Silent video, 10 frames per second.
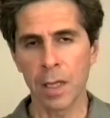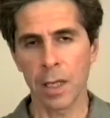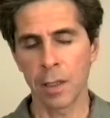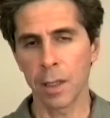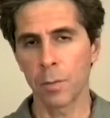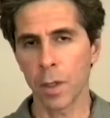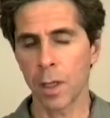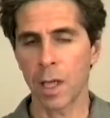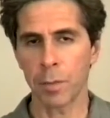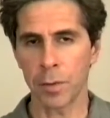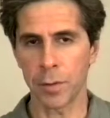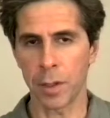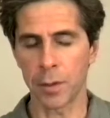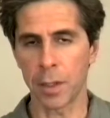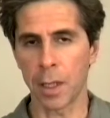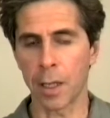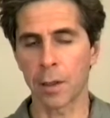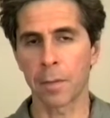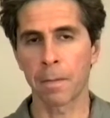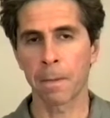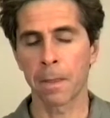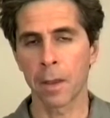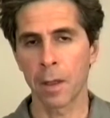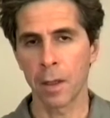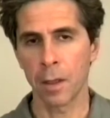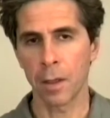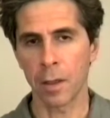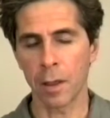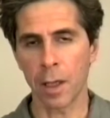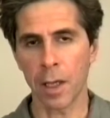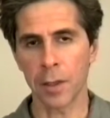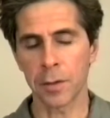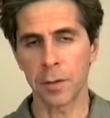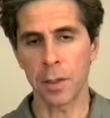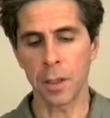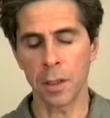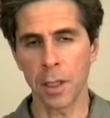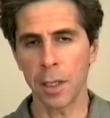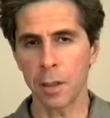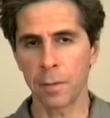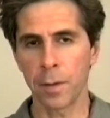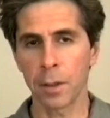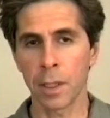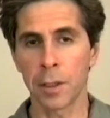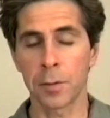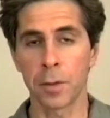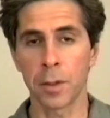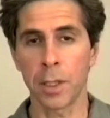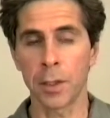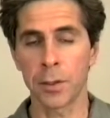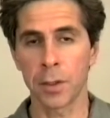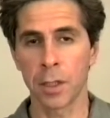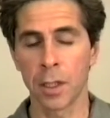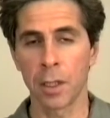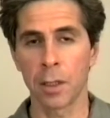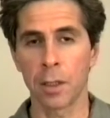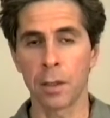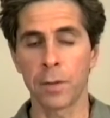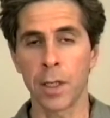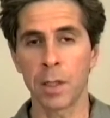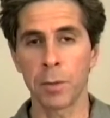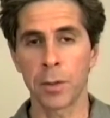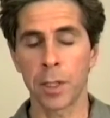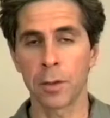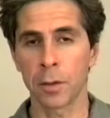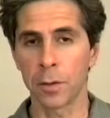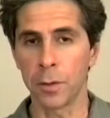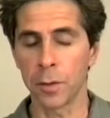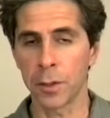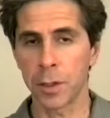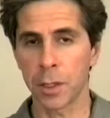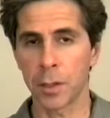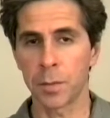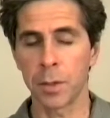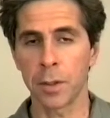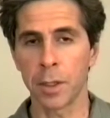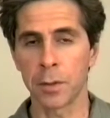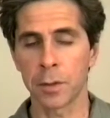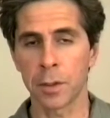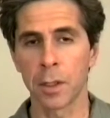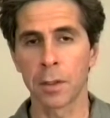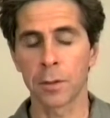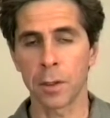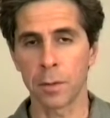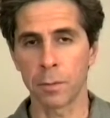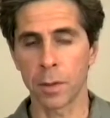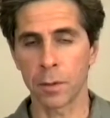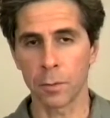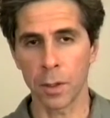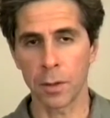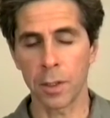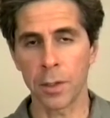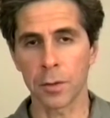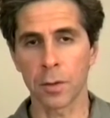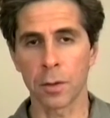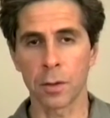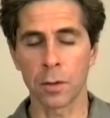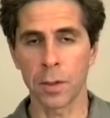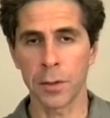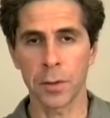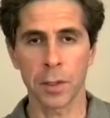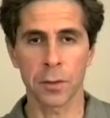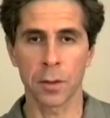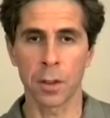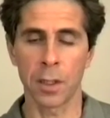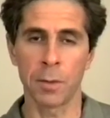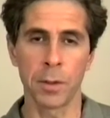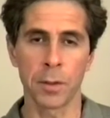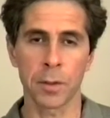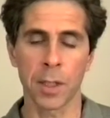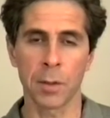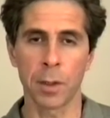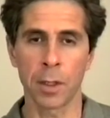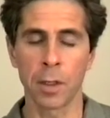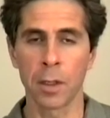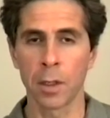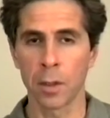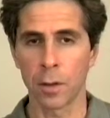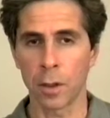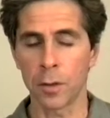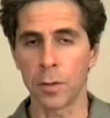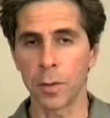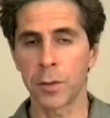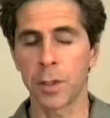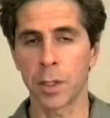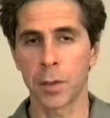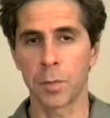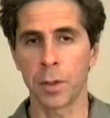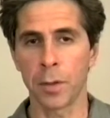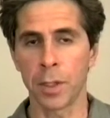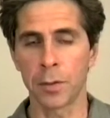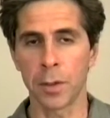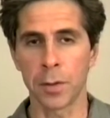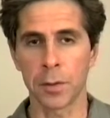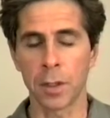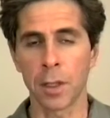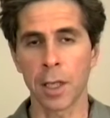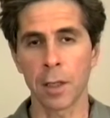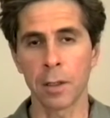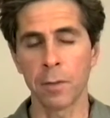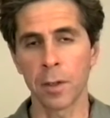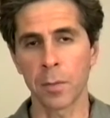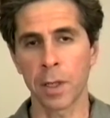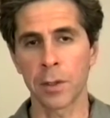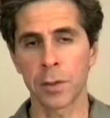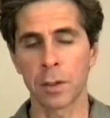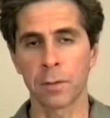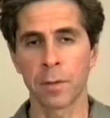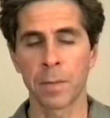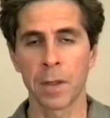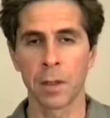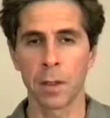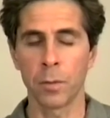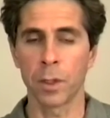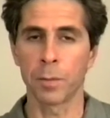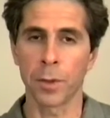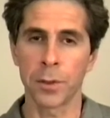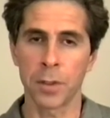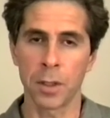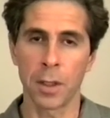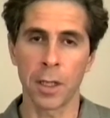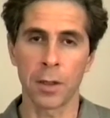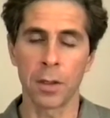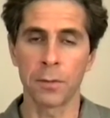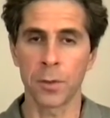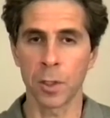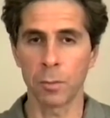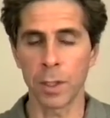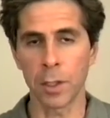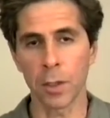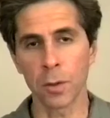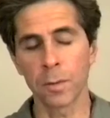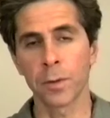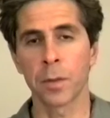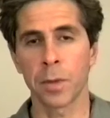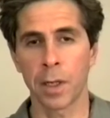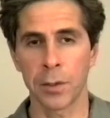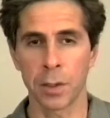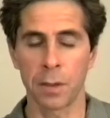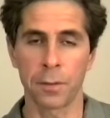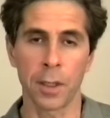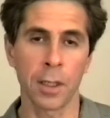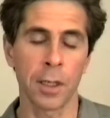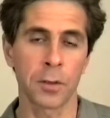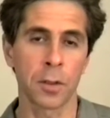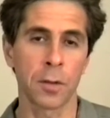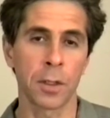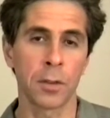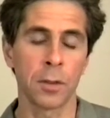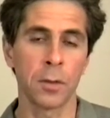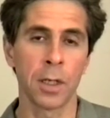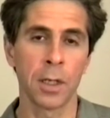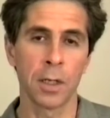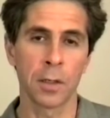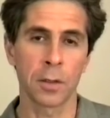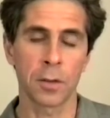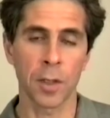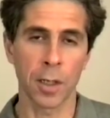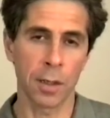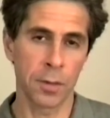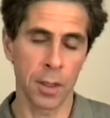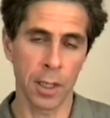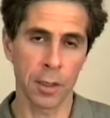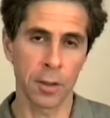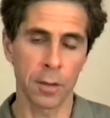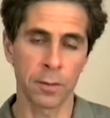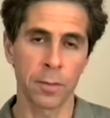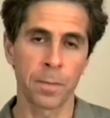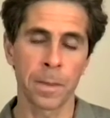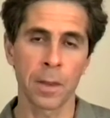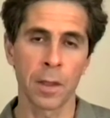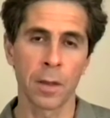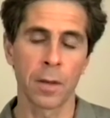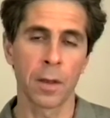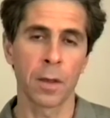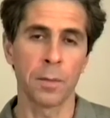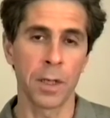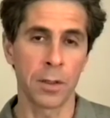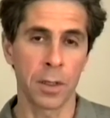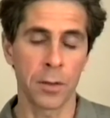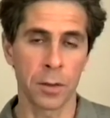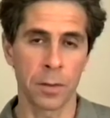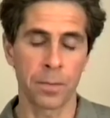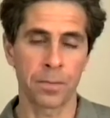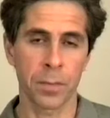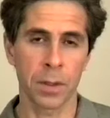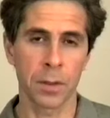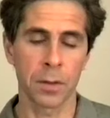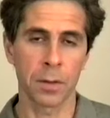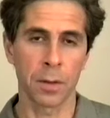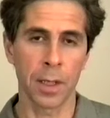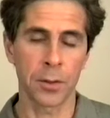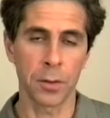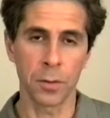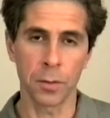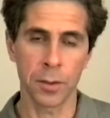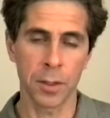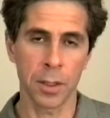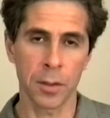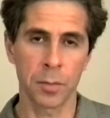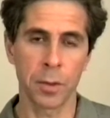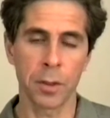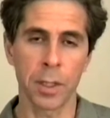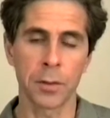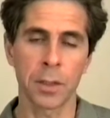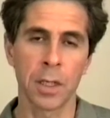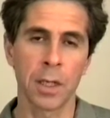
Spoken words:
And then what happens is that as the negative feeling is released of any particular dualistic experience, see what all these things are that I've been describing are dualistic experiences, the negative and the positive. We're immersed in the negative, so we go for the positive, thinking it's going to solve the negative, but it doesn't. That's a dualistic experience.